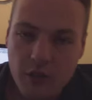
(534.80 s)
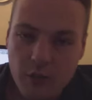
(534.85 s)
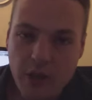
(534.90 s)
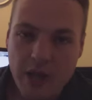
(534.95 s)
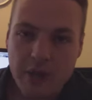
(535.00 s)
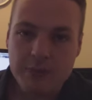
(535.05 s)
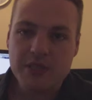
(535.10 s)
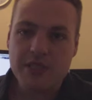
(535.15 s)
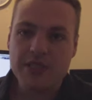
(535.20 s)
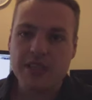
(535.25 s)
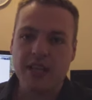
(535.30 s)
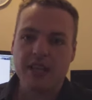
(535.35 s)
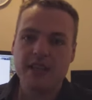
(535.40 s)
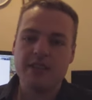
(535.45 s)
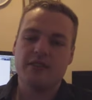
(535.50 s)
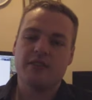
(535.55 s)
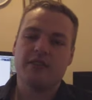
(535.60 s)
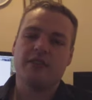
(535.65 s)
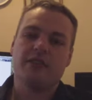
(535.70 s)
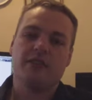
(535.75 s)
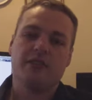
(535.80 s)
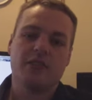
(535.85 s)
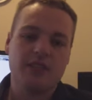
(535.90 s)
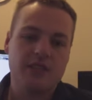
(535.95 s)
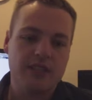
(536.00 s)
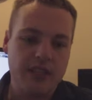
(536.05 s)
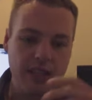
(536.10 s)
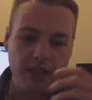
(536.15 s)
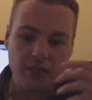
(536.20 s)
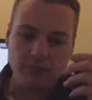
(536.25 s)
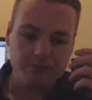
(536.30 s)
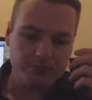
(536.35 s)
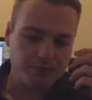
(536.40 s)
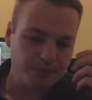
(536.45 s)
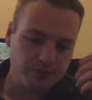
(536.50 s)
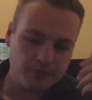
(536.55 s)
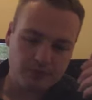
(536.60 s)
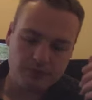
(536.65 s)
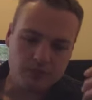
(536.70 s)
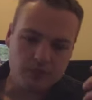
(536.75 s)
website to sell.
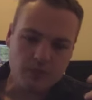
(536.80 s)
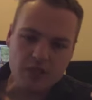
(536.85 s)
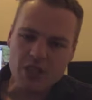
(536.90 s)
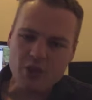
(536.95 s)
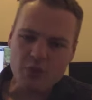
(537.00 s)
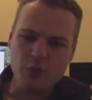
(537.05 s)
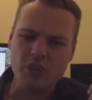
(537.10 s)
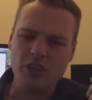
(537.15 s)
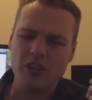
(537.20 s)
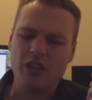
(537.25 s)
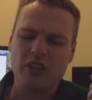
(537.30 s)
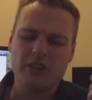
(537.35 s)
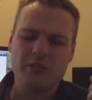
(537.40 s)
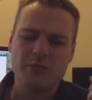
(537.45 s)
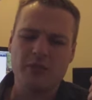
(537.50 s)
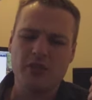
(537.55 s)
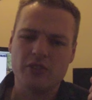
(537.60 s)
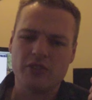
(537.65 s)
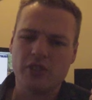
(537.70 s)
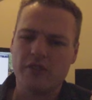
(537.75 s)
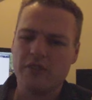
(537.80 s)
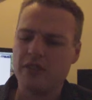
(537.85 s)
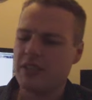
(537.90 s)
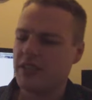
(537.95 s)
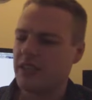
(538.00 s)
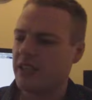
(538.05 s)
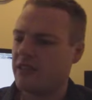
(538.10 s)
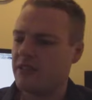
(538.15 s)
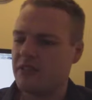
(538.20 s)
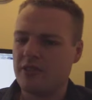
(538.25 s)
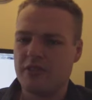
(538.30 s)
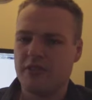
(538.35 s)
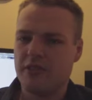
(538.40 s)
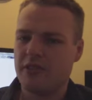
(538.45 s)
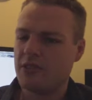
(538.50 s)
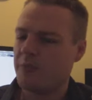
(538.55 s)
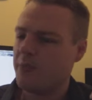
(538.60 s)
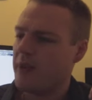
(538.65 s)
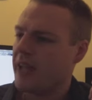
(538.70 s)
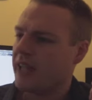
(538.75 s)
Wouldn't cost much, obviously,
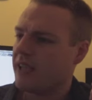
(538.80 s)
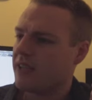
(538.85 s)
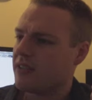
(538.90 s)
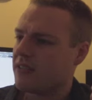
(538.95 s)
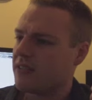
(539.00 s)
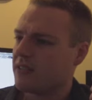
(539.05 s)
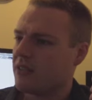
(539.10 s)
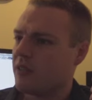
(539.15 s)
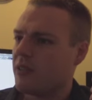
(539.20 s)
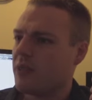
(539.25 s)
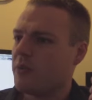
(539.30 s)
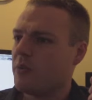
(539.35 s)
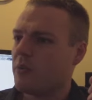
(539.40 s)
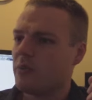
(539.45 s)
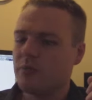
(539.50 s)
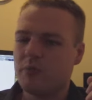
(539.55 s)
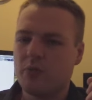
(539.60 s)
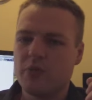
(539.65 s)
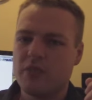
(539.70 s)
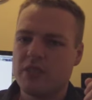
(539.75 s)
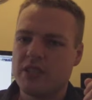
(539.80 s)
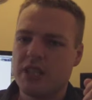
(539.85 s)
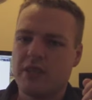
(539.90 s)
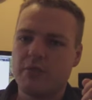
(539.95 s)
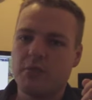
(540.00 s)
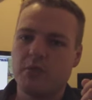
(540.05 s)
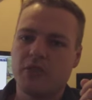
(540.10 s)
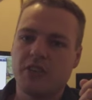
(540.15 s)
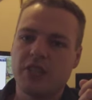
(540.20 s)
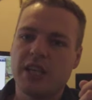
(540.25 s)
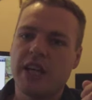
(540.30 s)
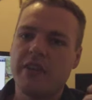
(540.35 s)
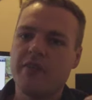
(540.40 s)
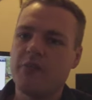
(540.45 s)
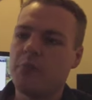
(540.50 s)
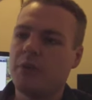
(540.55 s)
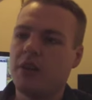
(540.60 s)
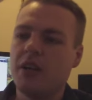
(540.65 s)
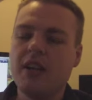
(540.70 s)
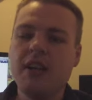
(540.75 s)
to make, and so they wouldn't sell much
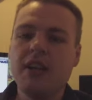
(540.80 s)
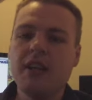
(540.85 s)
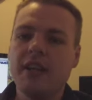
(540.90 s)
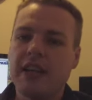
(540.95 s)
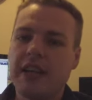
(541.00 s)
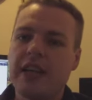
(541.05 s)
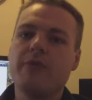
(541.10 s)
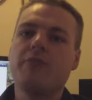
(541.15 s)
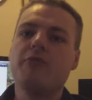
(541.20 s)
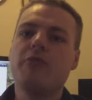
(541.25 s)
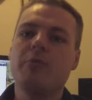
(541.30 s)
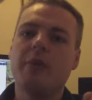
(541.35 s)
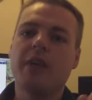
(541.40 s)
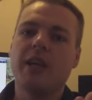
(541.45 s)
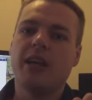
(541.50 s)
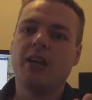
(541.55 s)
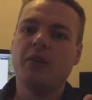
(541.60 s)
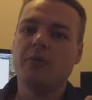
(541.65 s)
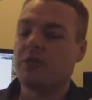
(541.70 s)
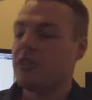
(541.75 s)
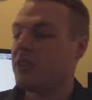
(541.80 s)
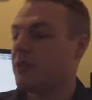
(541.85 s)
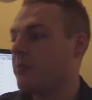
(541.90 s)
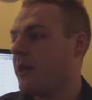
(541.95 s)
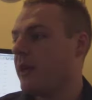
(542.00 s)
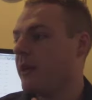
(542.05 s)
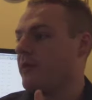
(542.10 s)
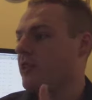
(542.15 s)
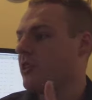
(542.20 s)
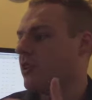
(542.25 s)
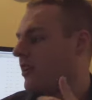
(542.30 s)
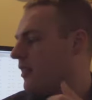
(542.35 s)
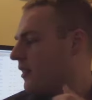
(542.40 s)
either. But every bit helps, because I'll be able, you know,